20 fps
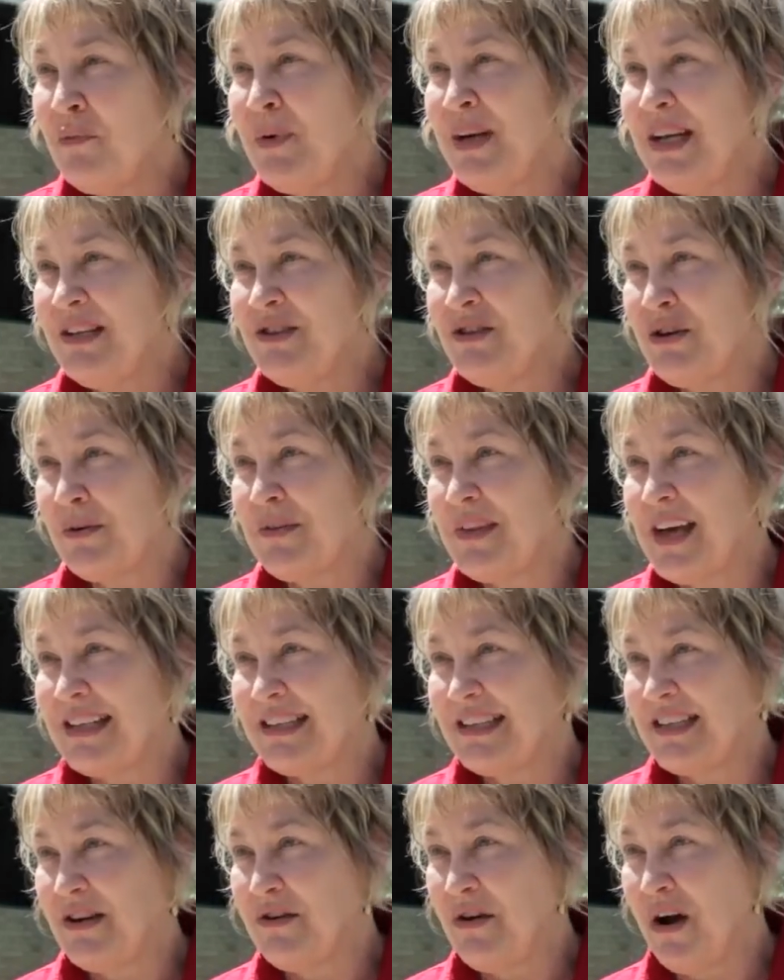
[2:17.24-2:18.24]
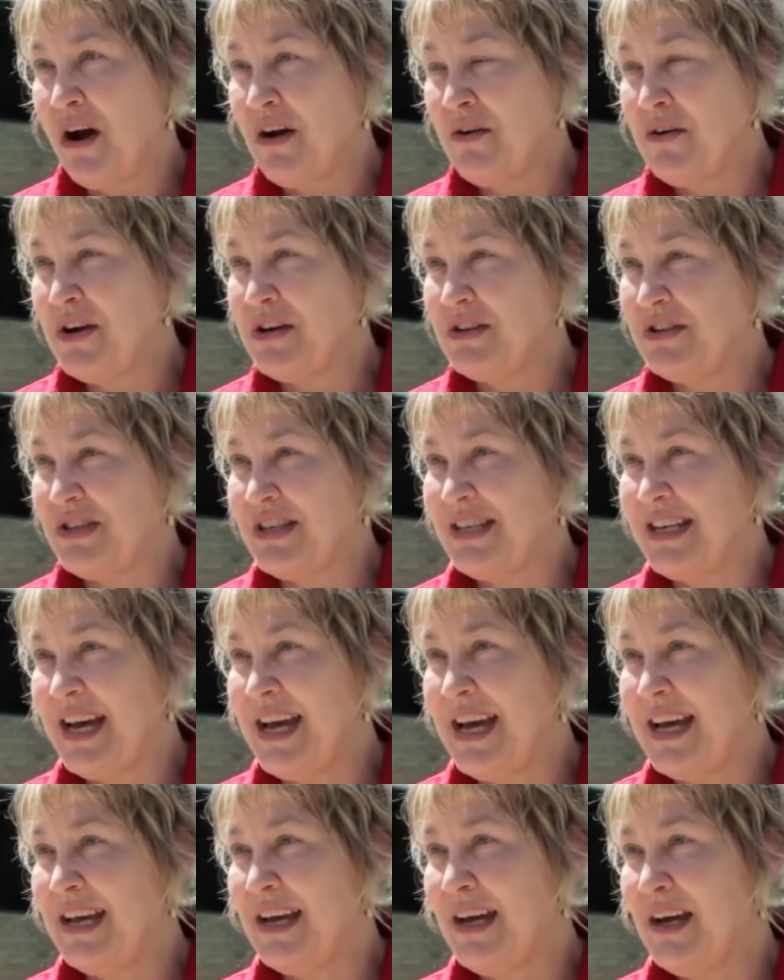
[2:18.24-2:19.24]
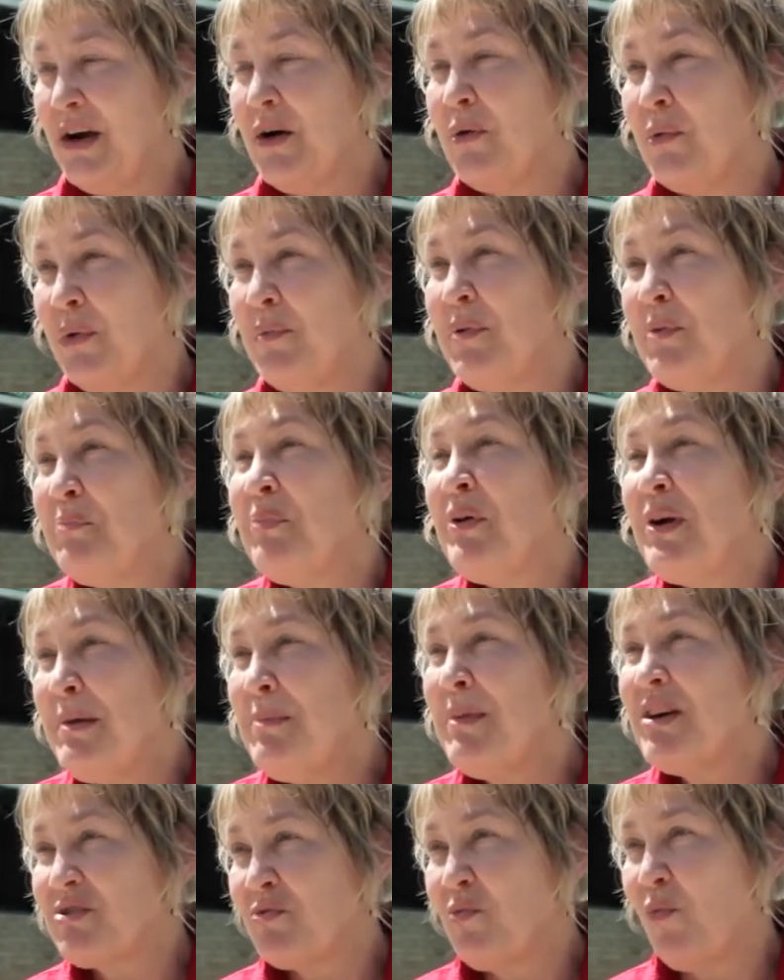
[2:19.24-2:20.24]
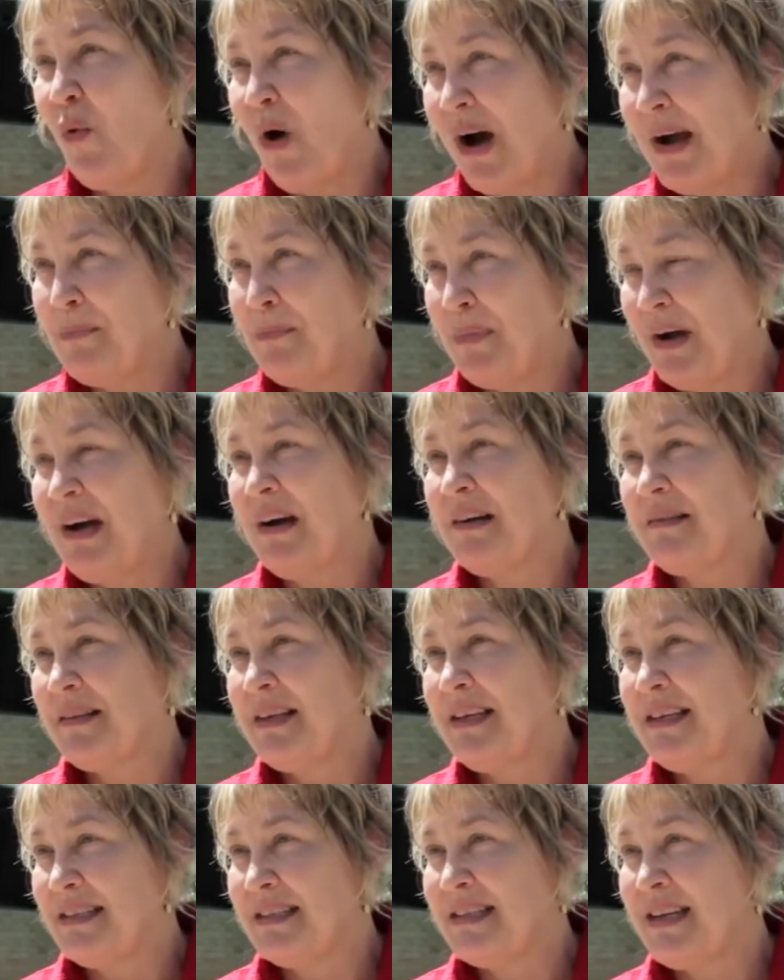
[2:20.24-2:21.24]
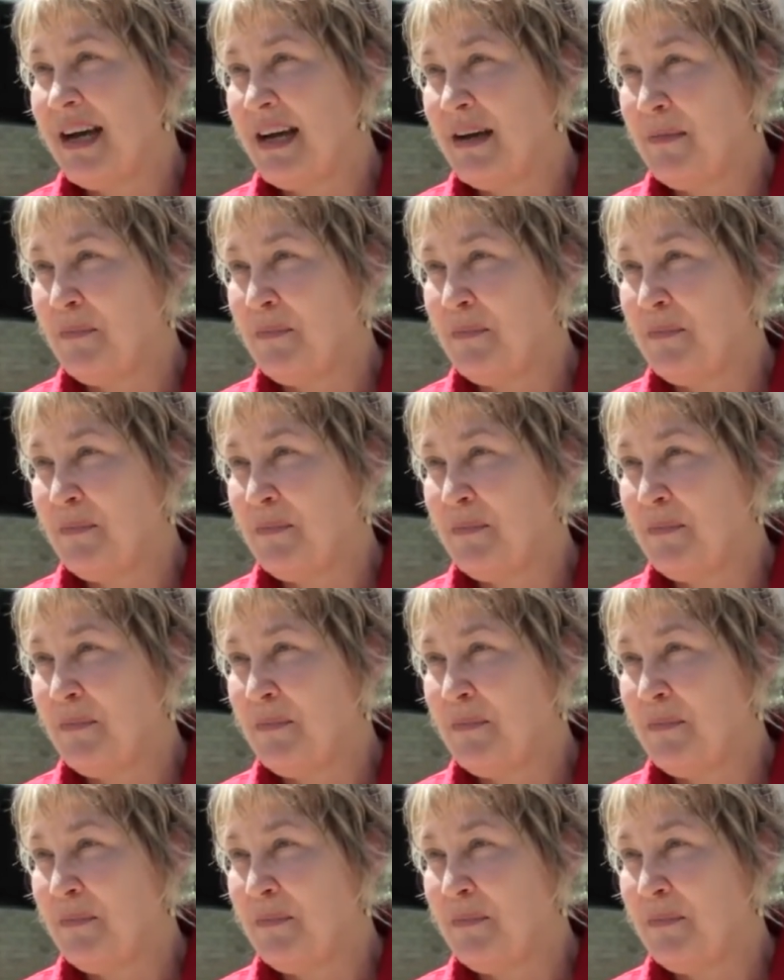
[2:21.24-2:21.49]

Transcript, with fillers: we took that scenario today, we would pretty much wipe out the entire